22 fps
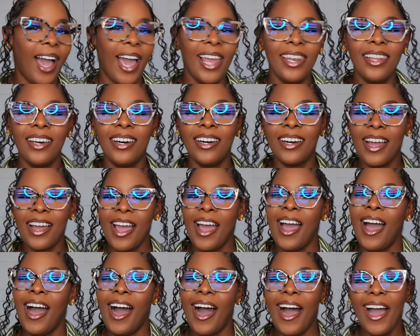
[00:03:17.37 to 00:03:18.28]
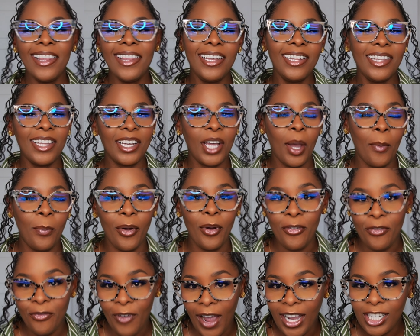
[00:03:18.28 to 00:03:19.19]
I look like a
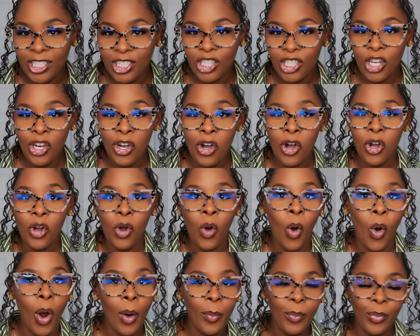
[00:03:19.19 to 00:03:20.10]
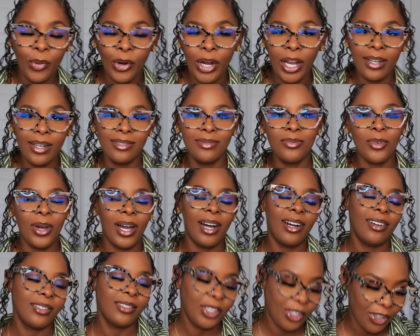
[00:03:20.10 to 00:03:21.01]
professional corporate,
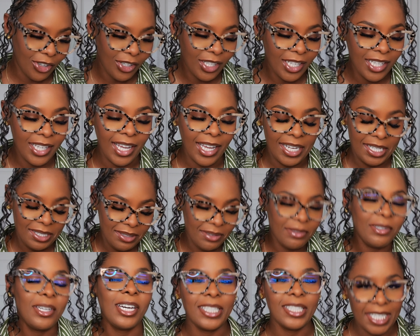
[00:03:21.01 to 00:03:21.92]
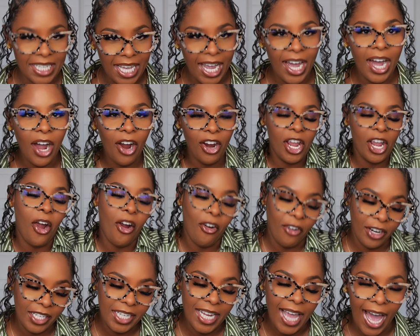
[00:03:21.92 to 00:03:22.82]
well, girly, like, because I
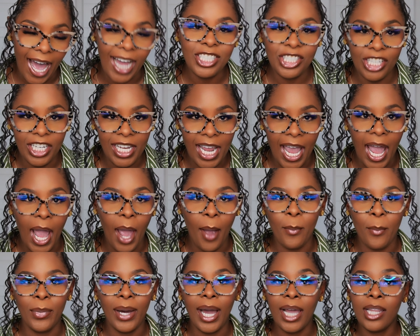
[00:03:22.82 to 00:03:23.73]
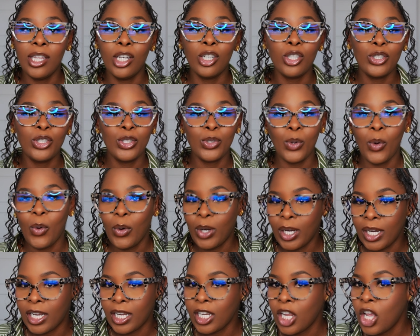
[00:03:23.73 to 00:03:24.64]
already actually am, but I look so
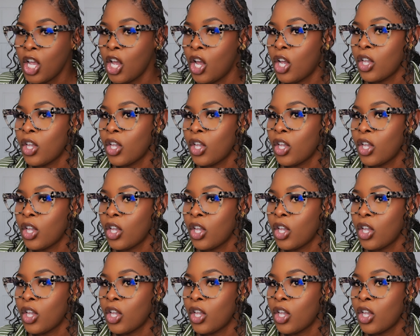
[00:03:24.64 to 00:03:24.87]
good.